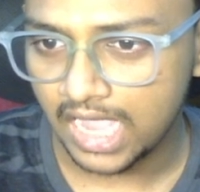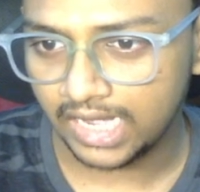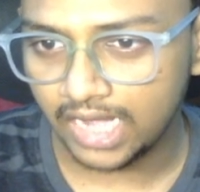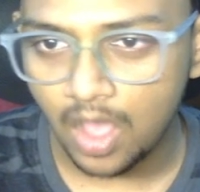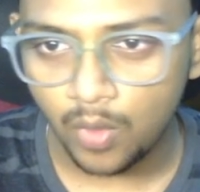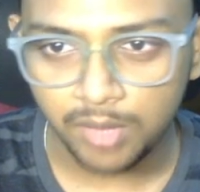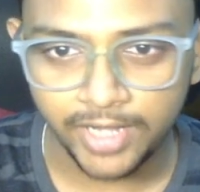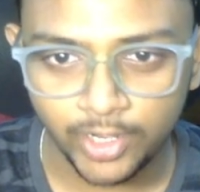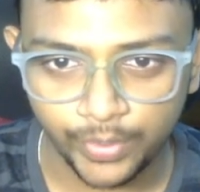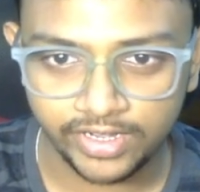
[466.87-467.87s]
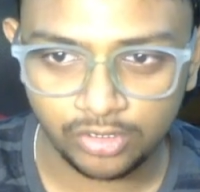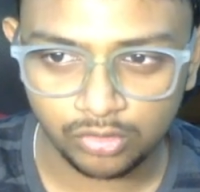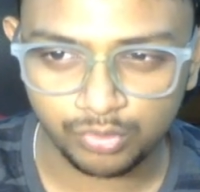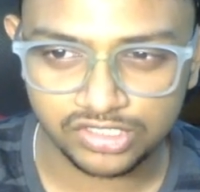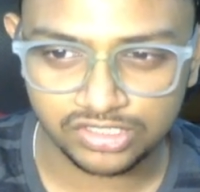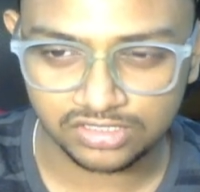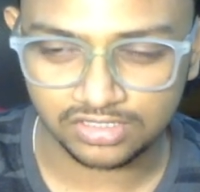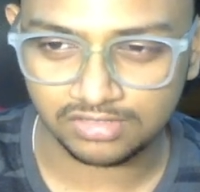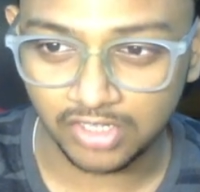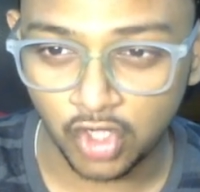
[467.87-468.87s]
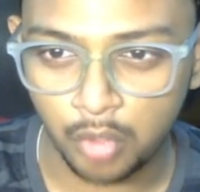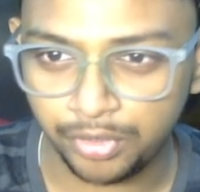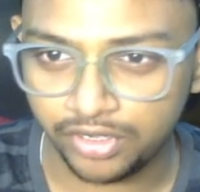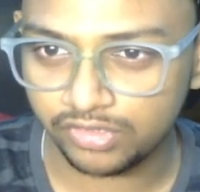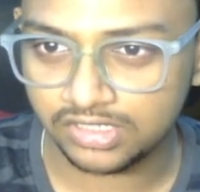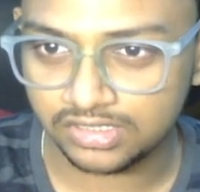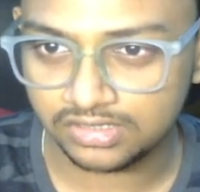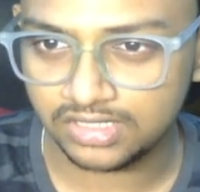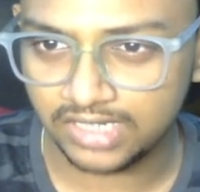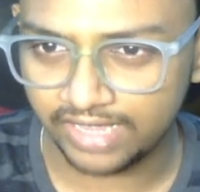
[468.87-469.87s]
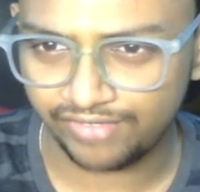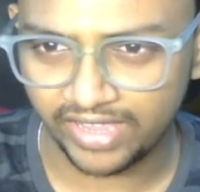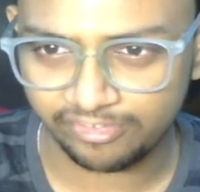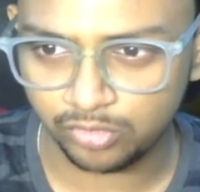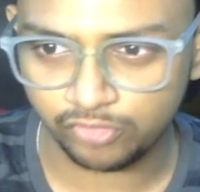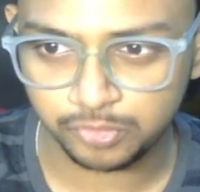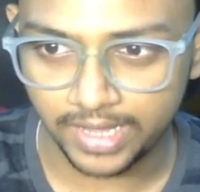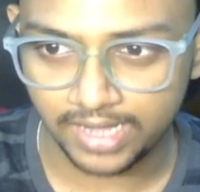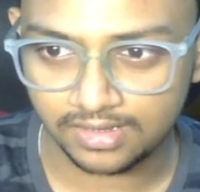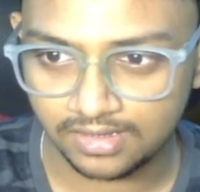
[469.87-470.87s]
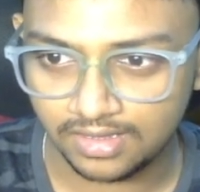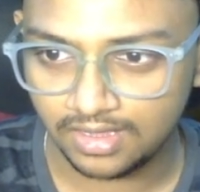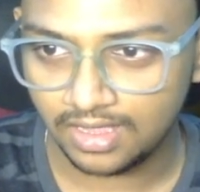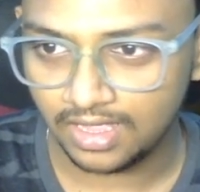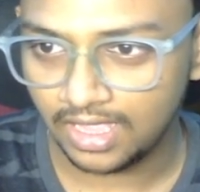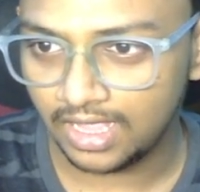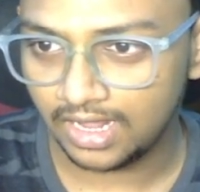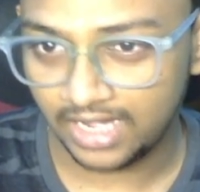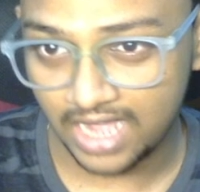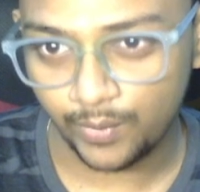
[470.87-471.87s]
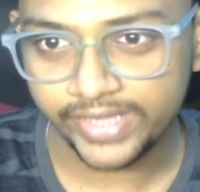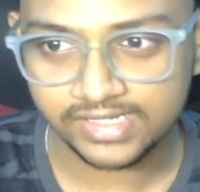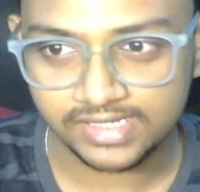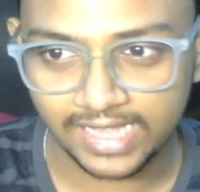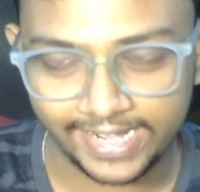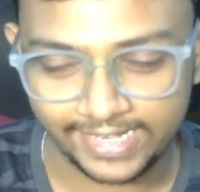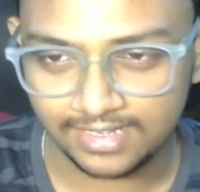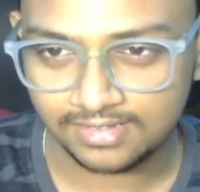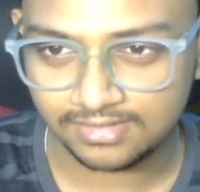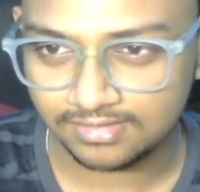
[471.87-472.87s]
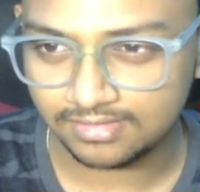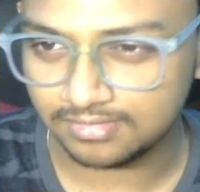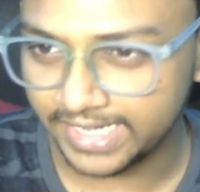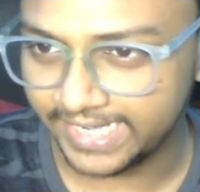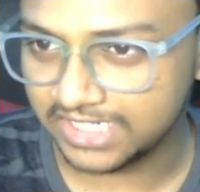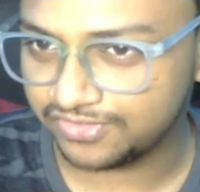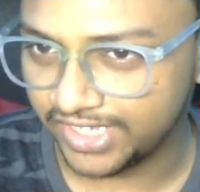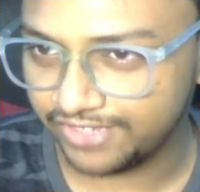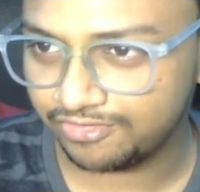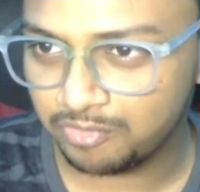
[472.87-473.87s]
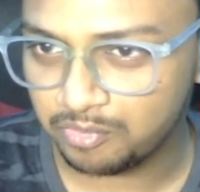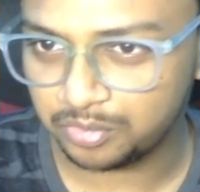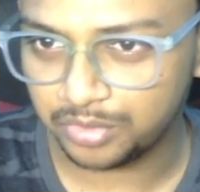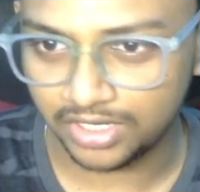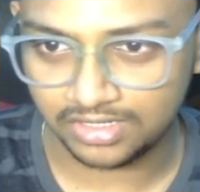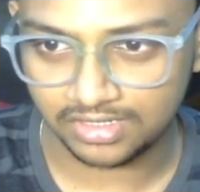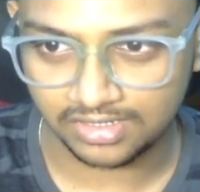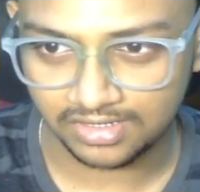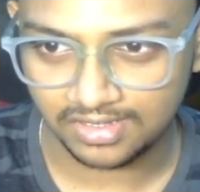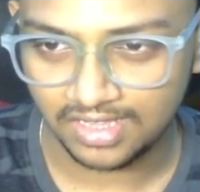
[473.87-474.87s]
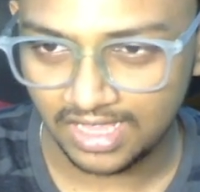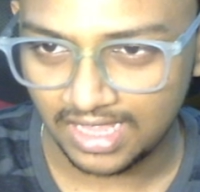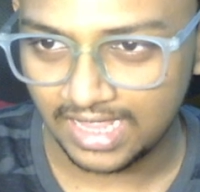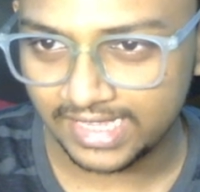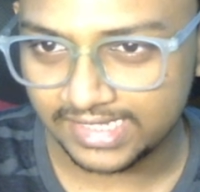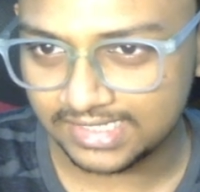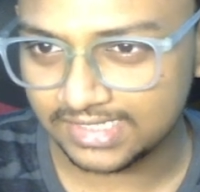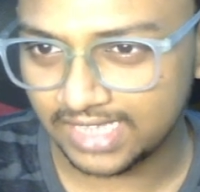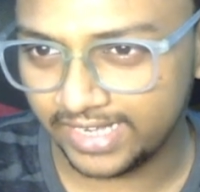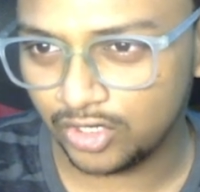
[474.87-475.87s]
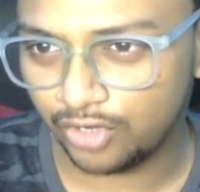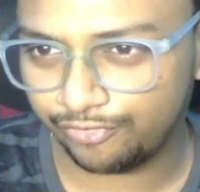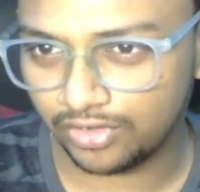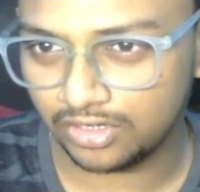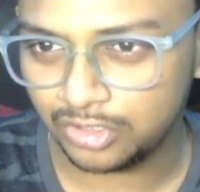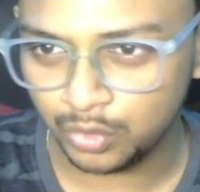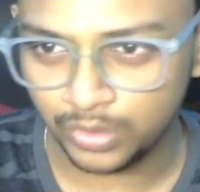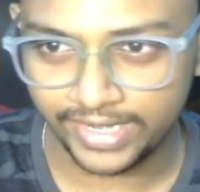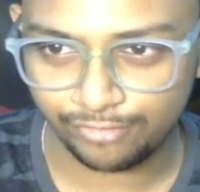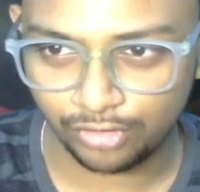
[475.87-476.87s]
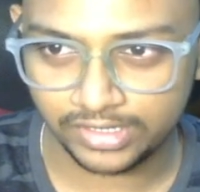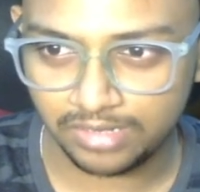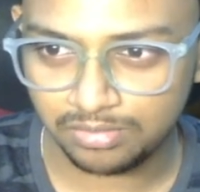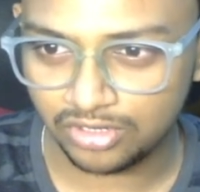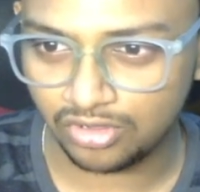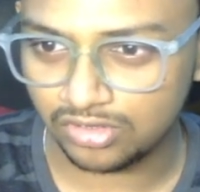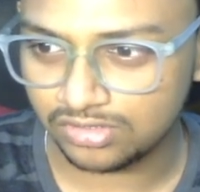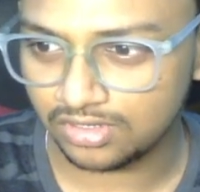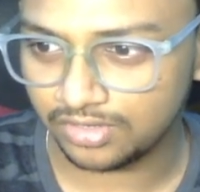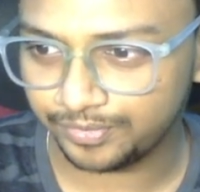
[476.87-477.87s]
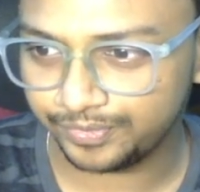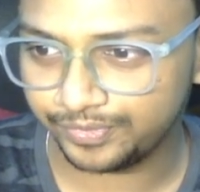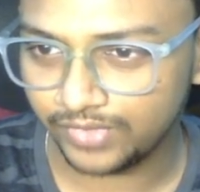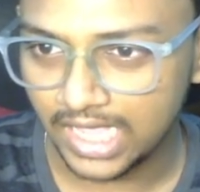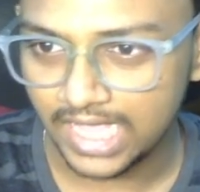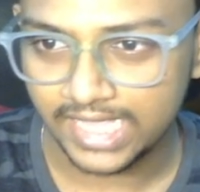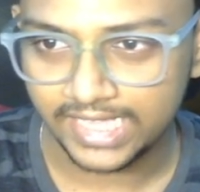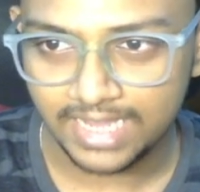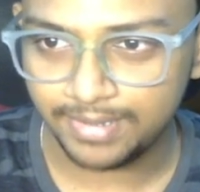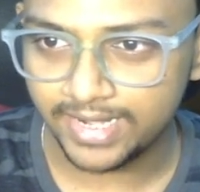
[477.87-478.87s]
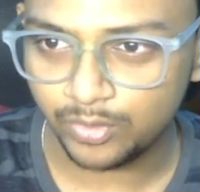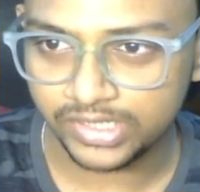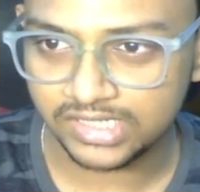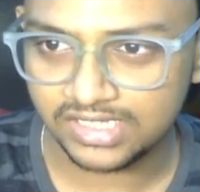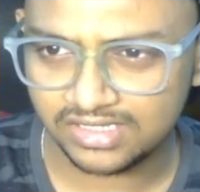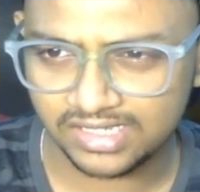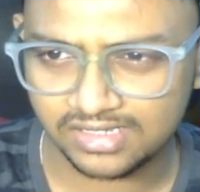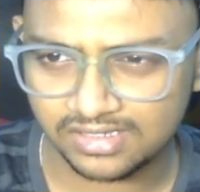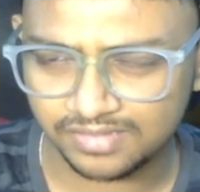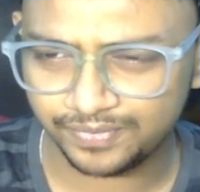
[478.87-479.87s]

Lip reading: Now I played queen e2, which the computer was suggesting like 5 moves back. Now I see the idea, knight h5, but it's kind of too late for that, because he played queen g6,